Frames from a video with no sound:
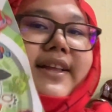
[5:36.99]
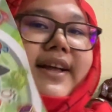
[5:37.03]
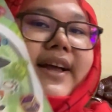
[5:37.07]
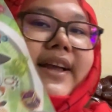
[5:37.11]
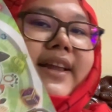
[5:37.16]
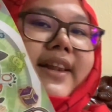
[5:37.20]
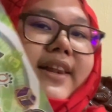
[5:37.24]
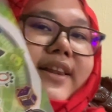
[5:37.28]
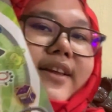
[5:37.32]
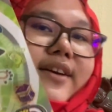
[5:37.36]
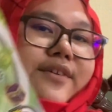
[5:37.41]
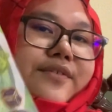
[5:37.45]
I
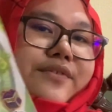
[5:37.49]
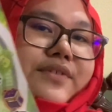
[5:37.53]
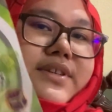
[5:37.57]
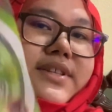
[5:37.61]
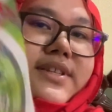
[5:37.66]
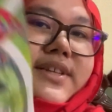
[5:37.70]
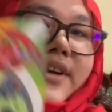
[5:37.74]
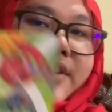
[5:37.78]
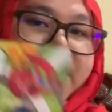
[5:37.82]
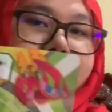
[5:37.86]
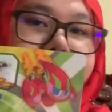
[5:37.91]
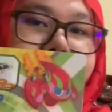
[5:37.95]
love this
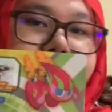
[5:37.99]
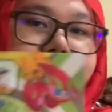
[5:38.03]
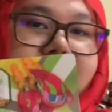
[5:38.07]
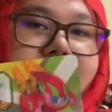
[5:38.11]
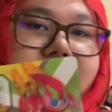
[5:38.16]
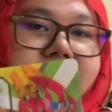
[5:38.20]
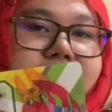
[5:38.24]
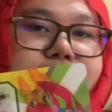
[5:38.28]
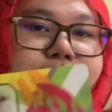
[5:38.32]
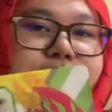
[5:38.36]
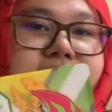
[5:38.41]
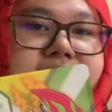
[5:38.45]
kind of
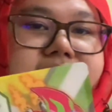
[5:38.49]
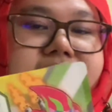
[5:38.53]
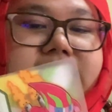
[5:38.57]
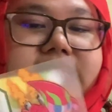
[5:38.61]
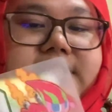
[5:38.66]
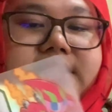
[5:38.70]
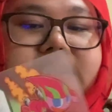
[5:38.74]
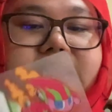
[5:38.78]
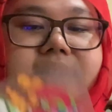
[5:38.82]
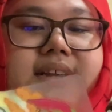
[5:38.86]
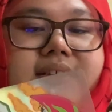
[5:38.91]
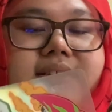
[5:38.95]
file. You can
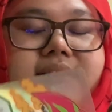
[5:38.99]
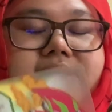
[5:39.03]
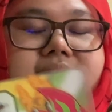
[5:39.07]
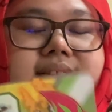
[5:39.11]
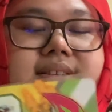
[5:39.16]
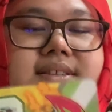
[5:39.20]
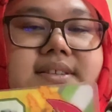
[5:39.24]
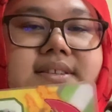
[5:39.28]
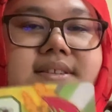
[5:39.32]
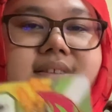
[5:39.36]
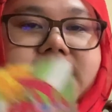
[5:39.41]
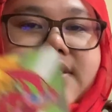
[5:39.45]
just like
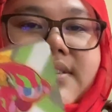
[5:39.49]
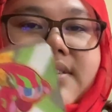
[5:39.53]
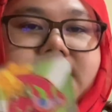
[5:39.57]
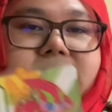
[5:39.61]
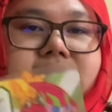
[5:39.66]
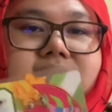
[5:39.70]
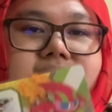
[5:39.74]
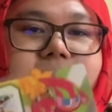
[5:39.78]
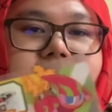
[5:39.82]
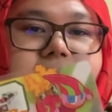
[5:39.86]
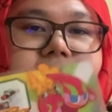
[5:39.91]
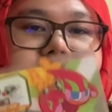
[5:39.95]

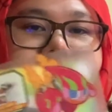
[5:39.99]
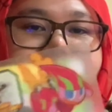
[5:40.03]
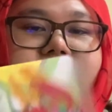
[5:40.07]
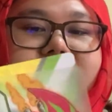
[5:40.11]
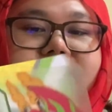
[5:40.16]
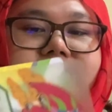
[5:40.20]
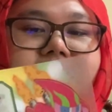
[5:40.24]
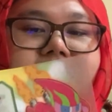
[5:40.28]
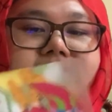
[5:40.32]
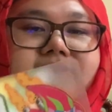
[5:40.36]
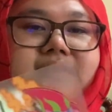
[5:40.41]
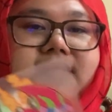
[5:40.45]
slide in